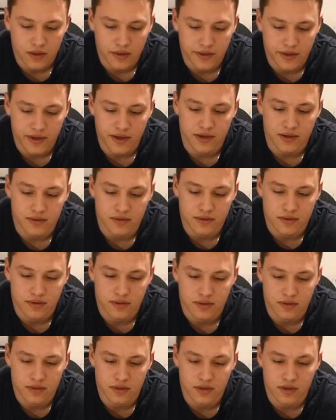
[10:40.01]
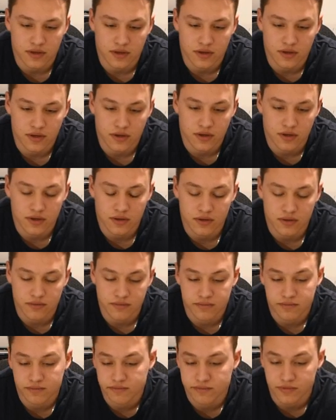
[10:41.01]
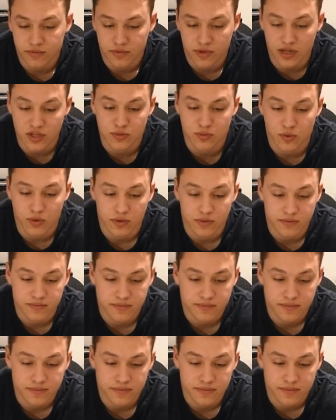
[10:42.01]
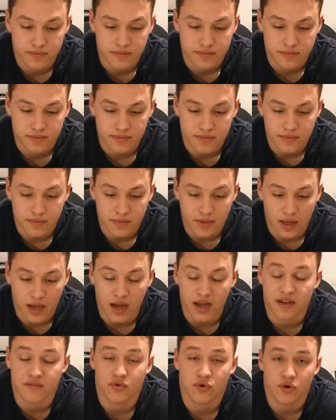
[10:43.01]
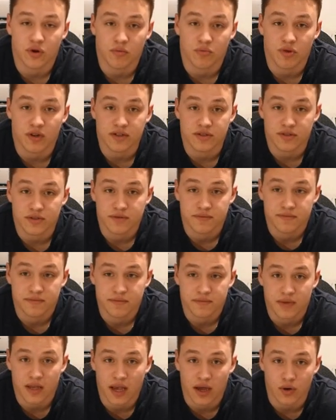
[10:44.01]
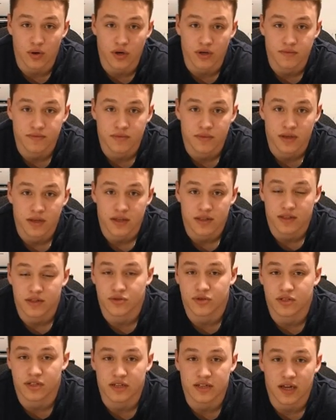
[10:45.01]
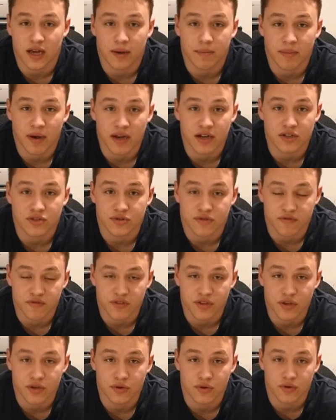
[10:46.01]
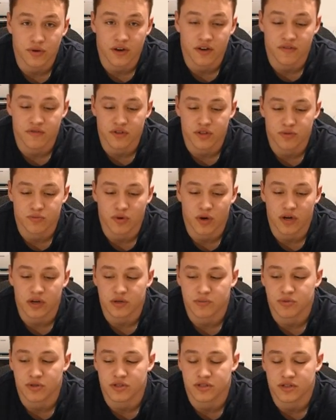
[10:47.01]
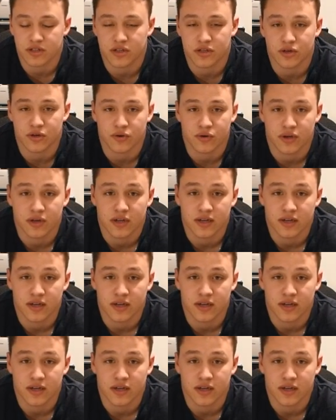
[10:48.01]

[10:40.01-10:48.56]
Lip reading: yeah, the line spool. I have no complaints at all. This was a non-biased review of this product, Plusinno.